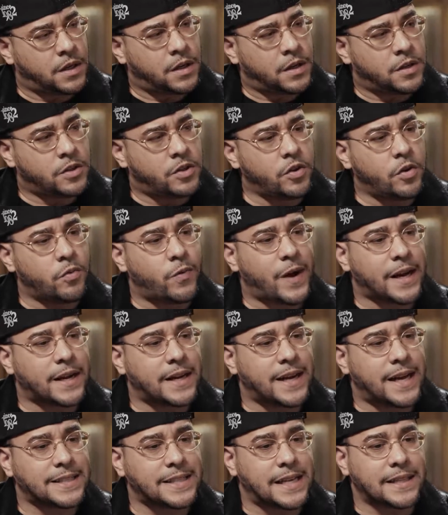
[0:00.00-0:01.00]
Do you
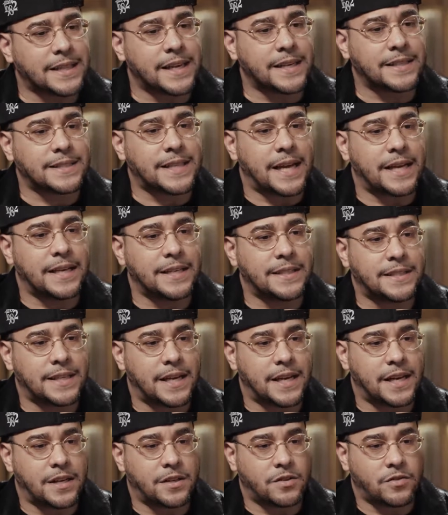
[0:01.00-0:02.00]
recognize that things that he
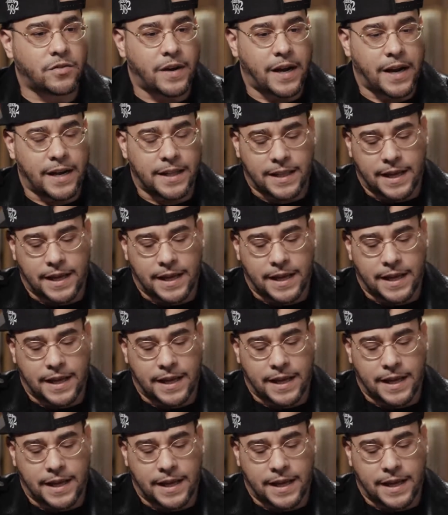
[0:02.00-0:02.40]
says, right?